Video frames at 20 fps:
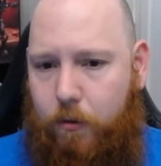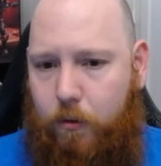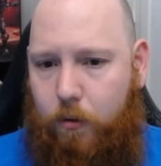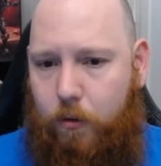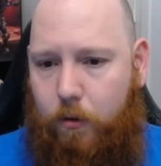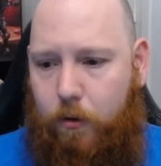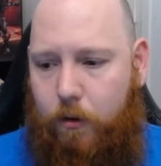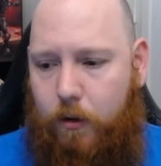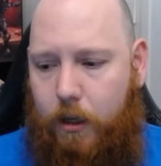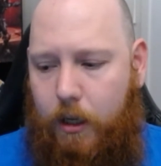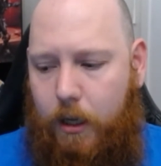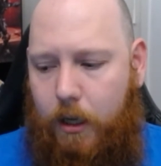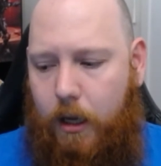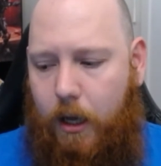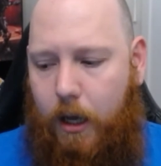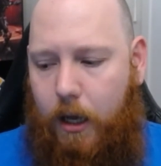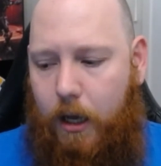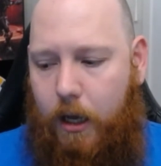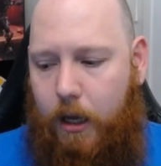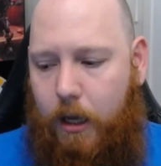or
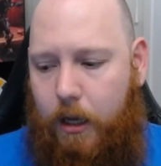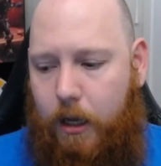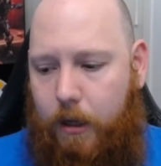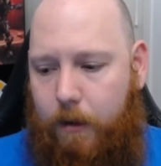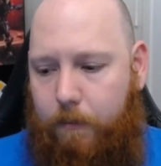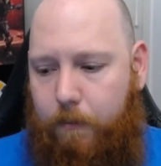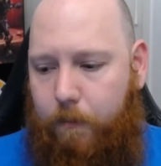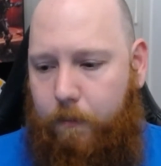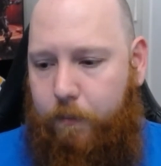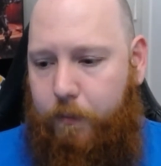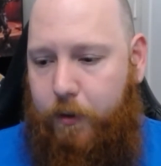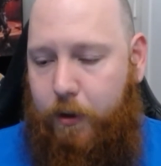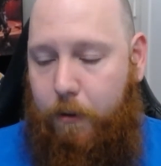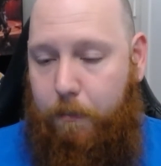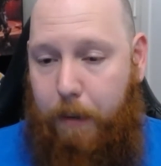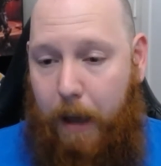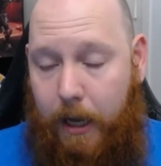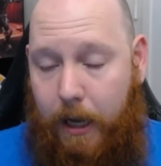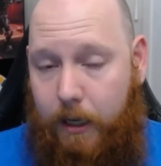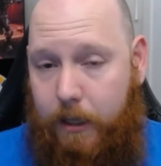your
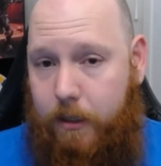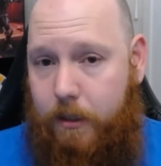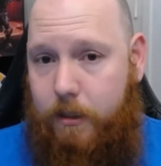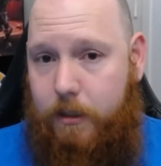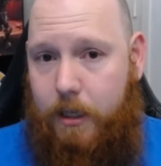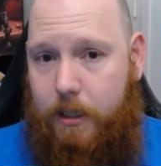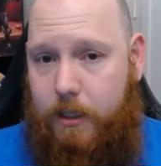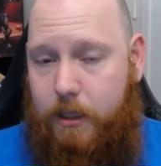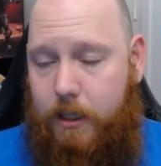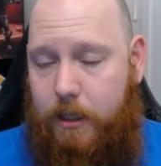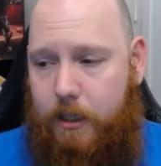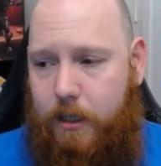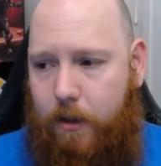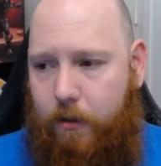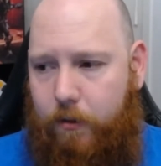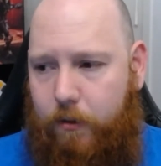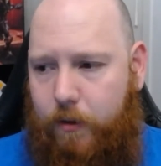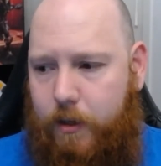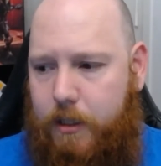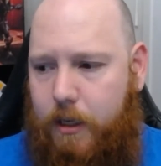paladins as
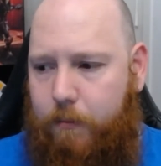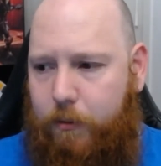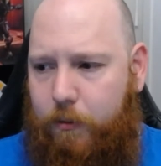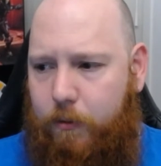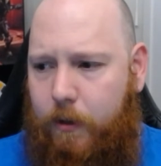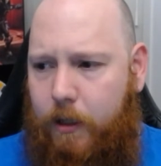another example,